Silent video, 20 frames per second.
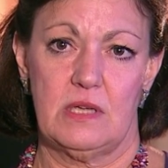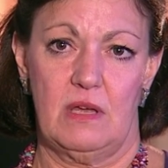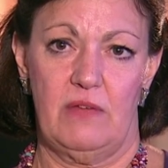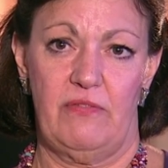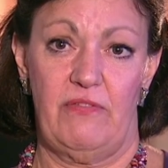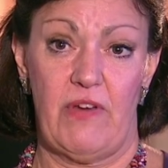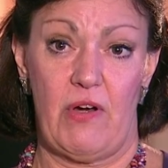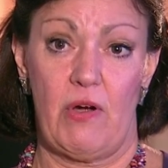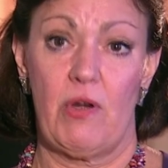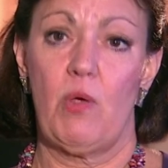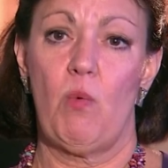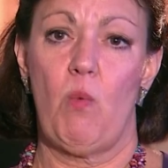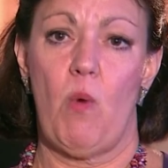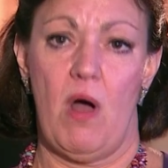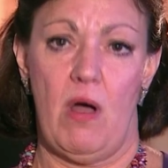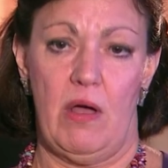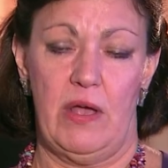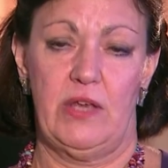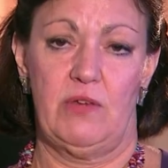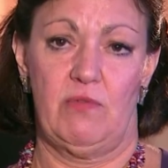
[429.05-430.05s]
a very
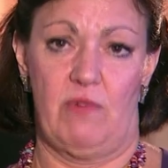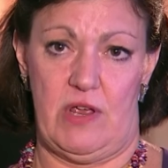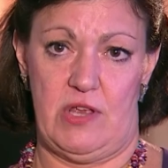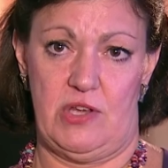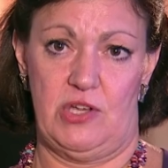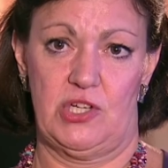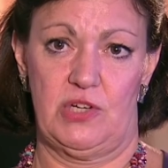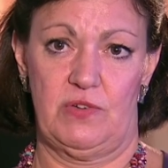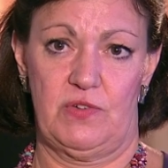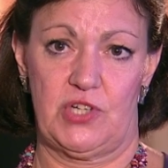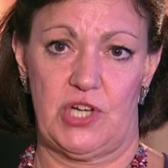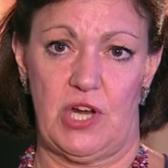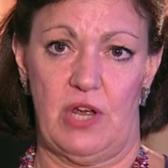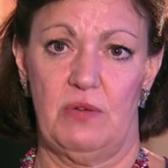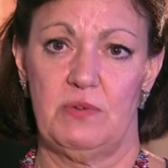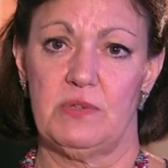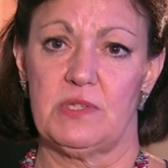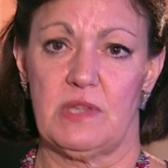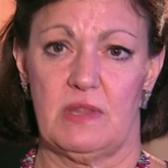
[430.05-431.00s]
wide range of shows,